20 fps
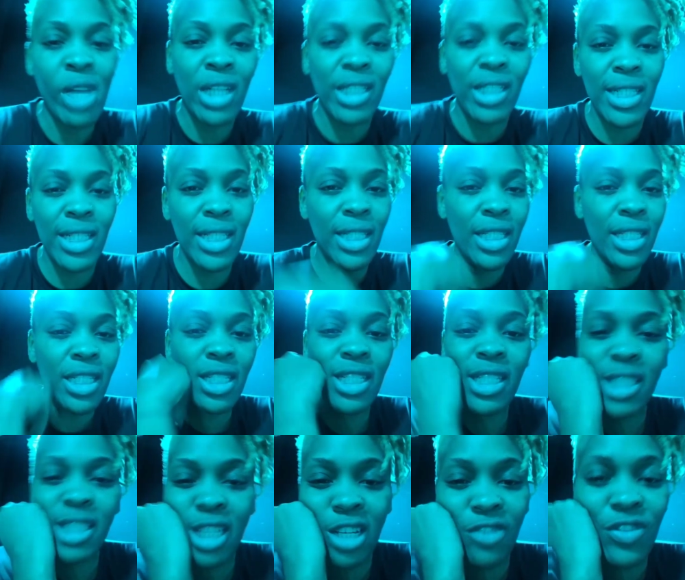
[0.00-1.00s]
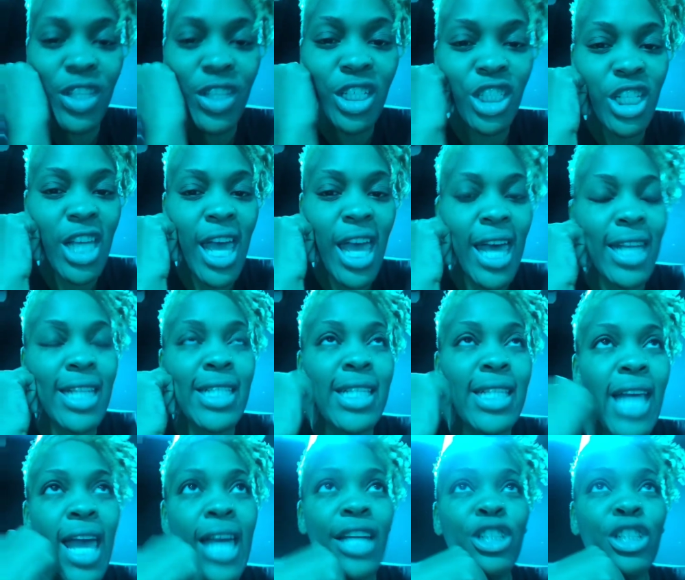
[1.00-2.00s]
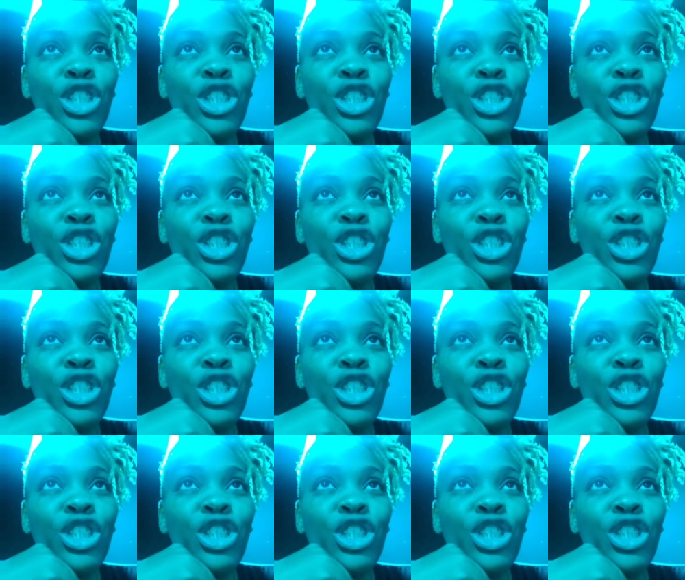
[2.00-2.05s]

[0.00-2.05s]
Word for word: listening to the stuff that she had to say.